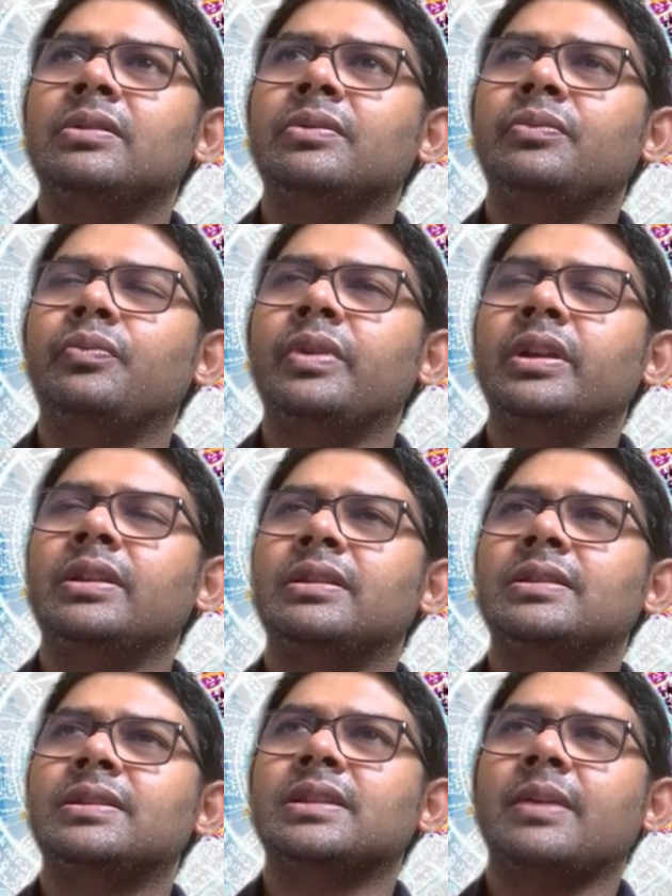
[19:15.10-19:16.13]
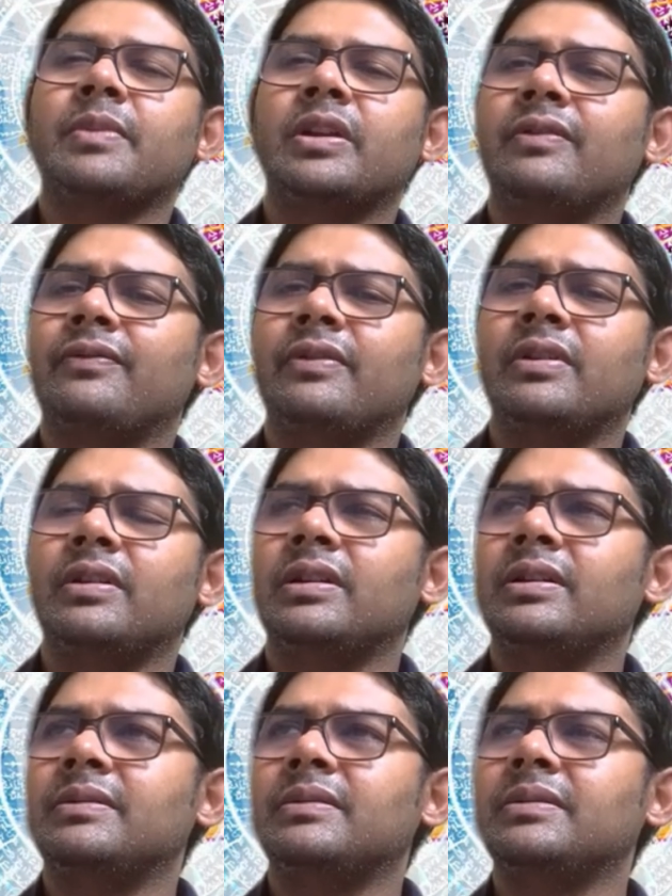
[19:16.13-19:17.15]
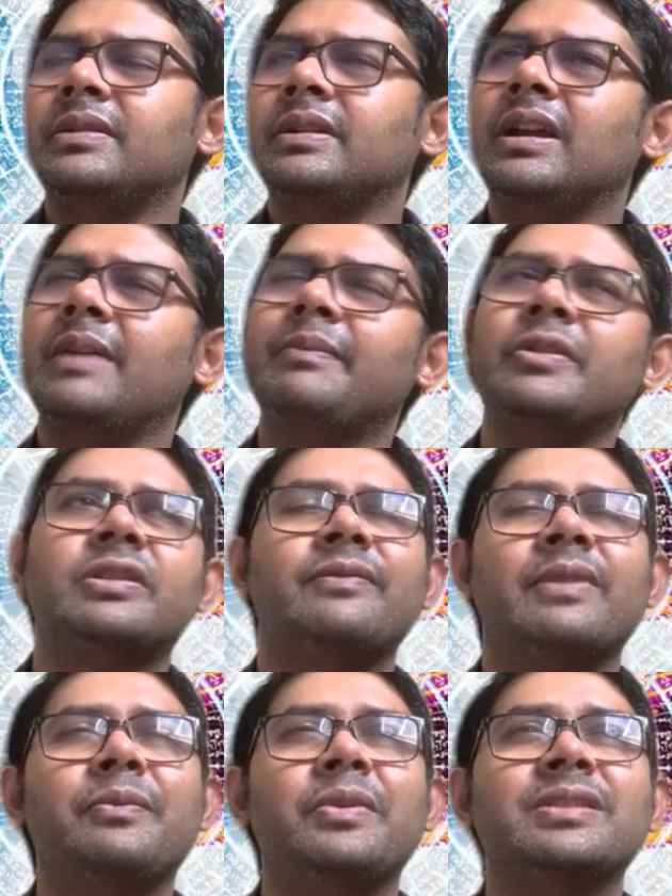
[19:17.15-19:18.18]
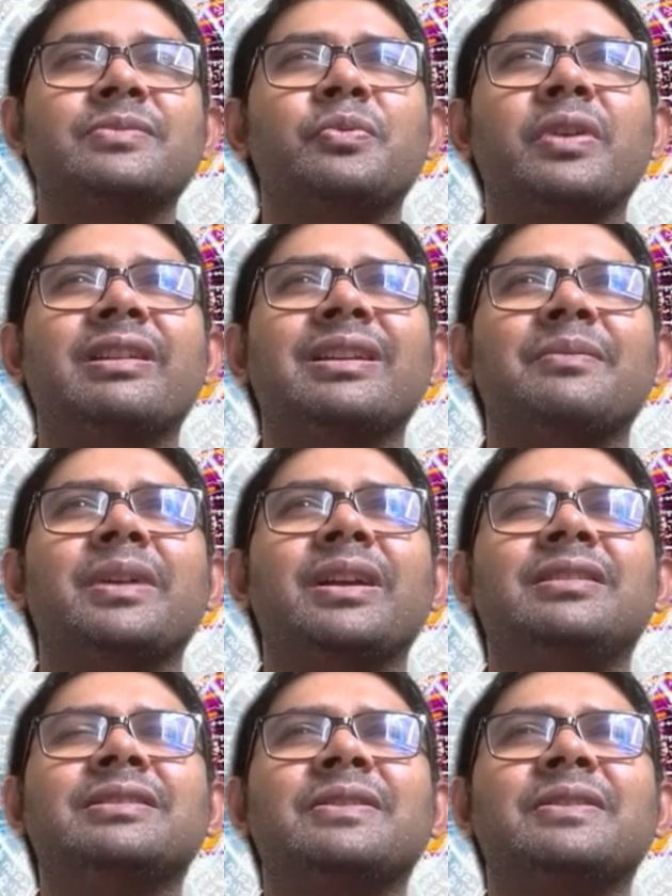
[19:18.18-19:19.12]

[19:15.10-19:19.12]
with some kind of I'm not sure if I was wearing a belt